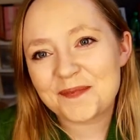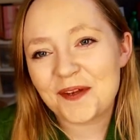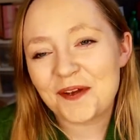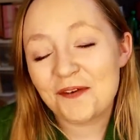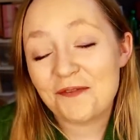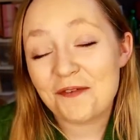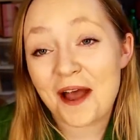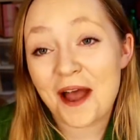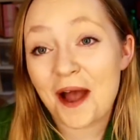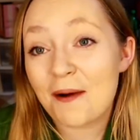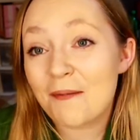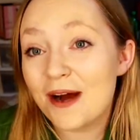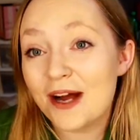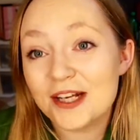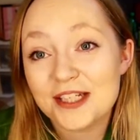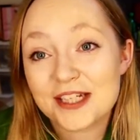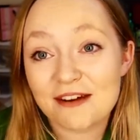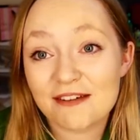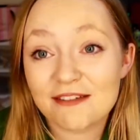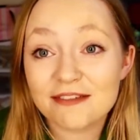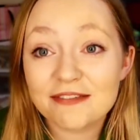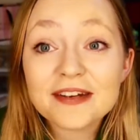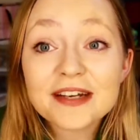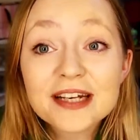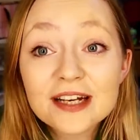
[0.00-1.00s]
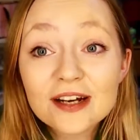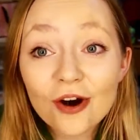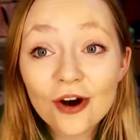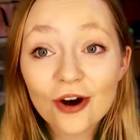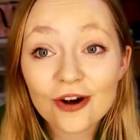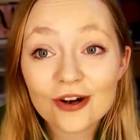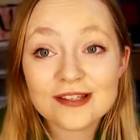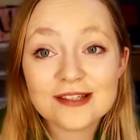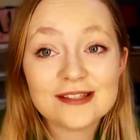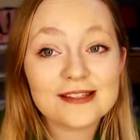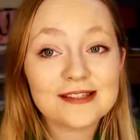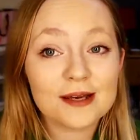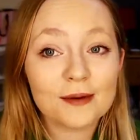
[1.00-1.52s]
of how much everything
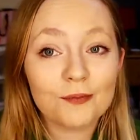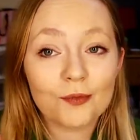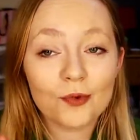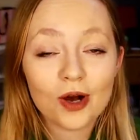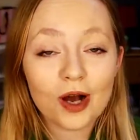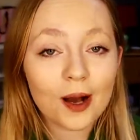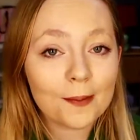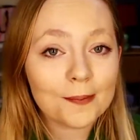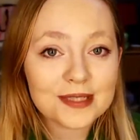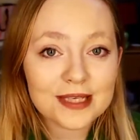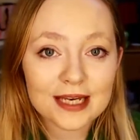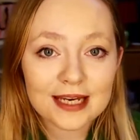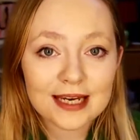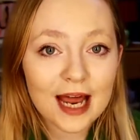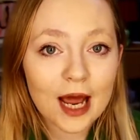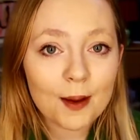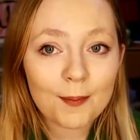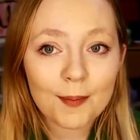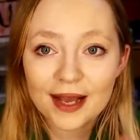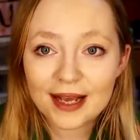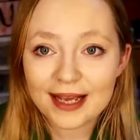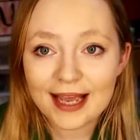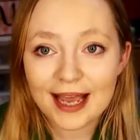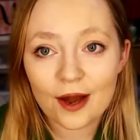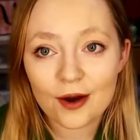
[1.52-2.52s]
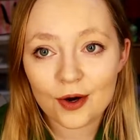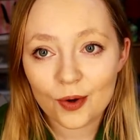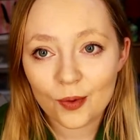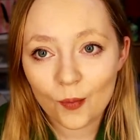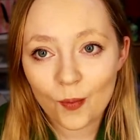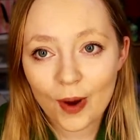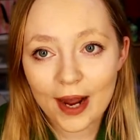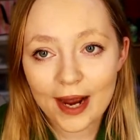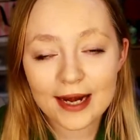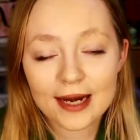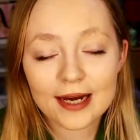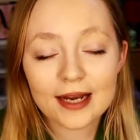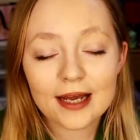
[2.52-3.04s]
costs and what comes in and out of my account and
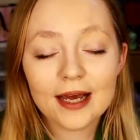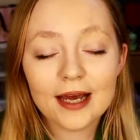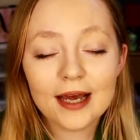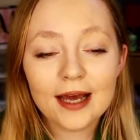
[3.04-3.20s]
when.